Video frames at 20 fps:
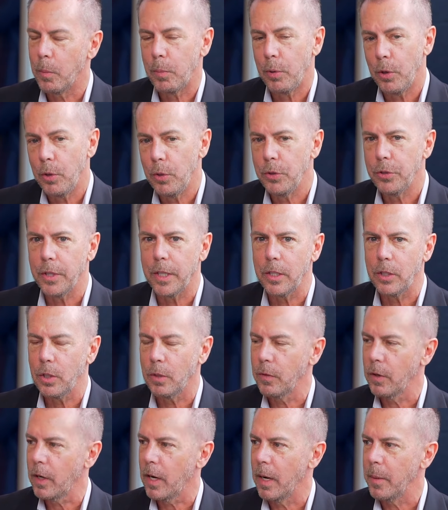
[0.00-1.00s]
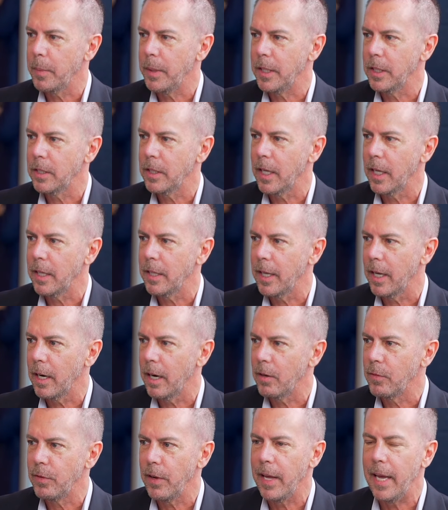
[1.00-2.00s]
producing silver companies that
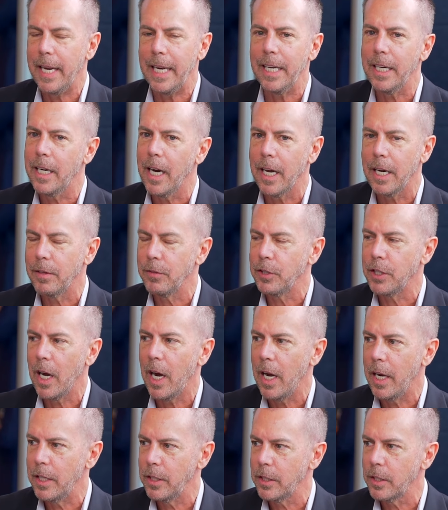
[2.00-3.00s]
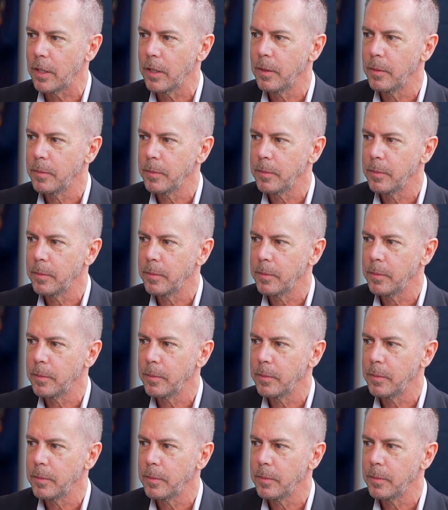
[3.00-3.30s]
have any kind of size.